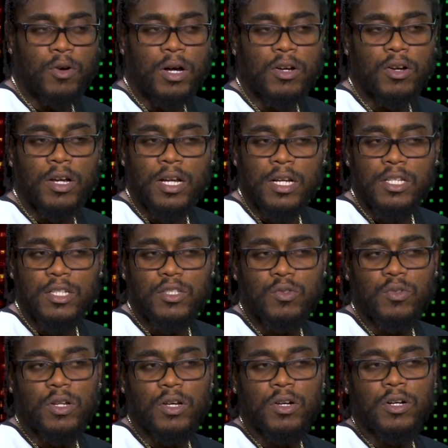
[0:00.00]
want to go in the
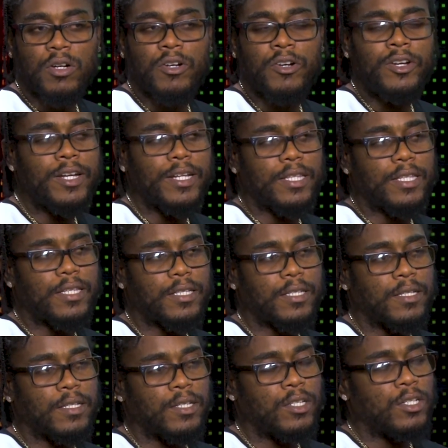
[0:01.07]
studio, go create,
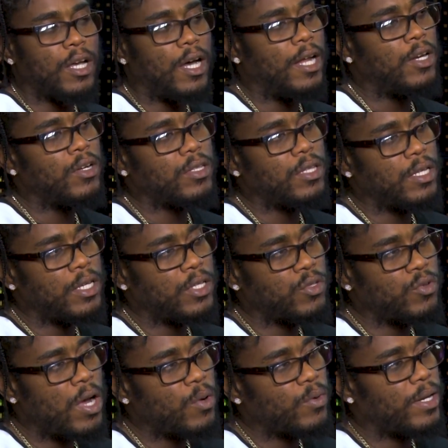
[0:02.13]
and nothing is
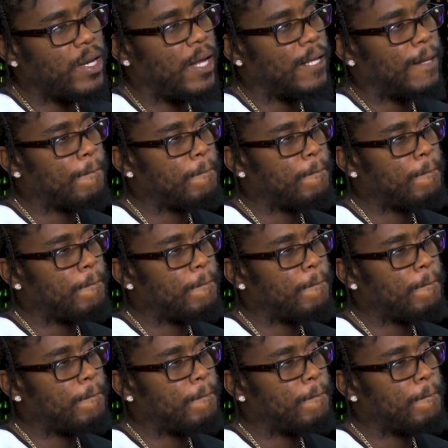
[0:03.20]
wrong with that.